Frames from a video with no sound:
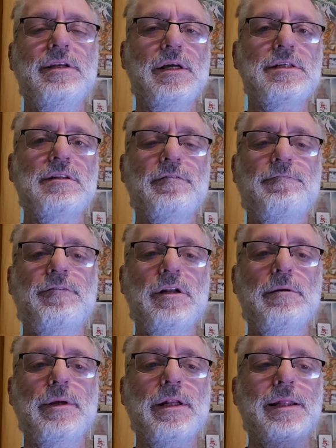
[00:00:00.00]
it doesn't
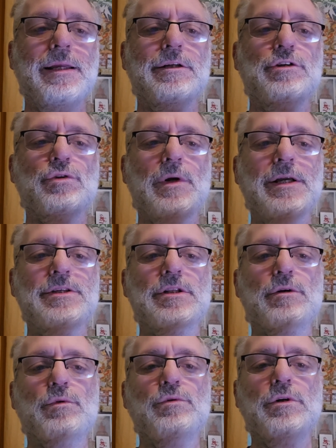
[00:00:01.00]
fundamentally address
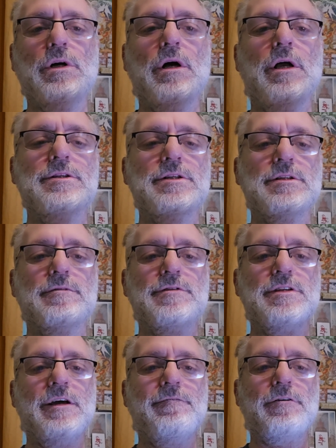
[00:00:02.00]
the root causes of
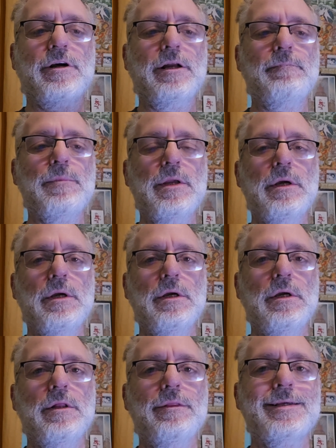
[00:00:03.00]
suffering.
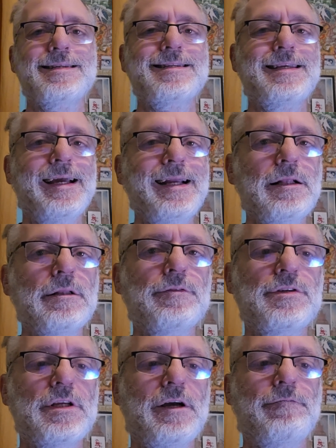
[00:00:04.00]
The cycle
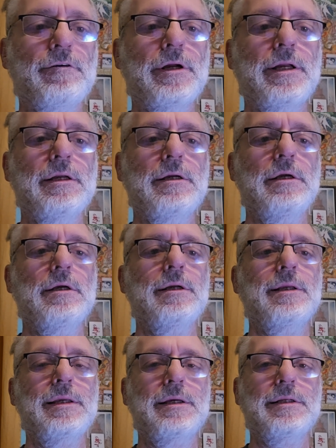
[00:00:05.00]
of suffering
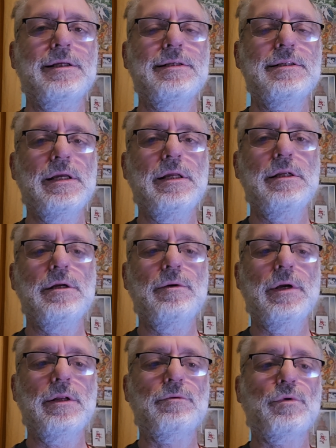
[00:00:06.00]
can
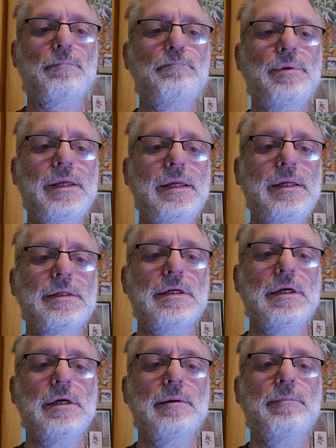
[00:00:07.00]
continue and
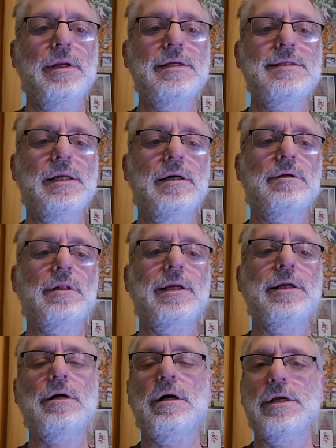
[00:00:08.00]
repeat because the
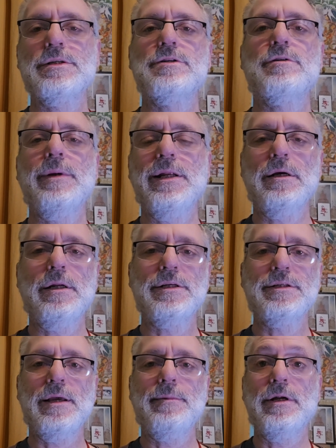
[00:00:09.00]
underlying causes remain
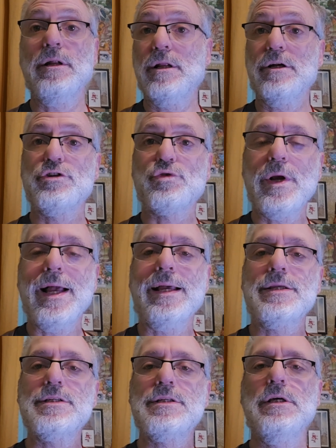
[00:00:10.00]
unexamined and
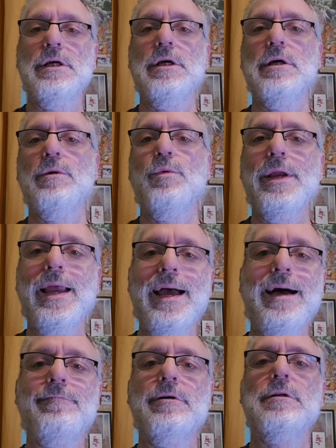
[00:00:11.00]
unaddressed. We
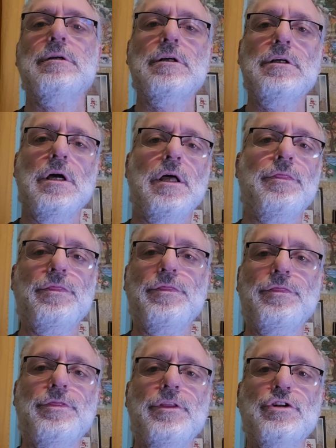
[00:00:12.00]
haven't cut
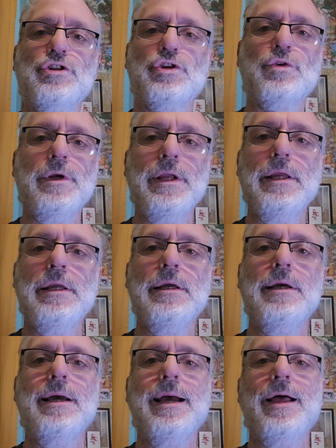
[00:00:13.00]
the tree
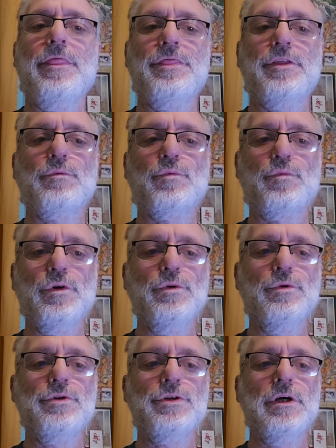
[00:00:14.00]
at the
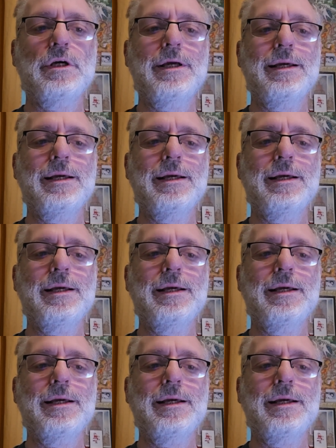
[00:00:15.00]
root.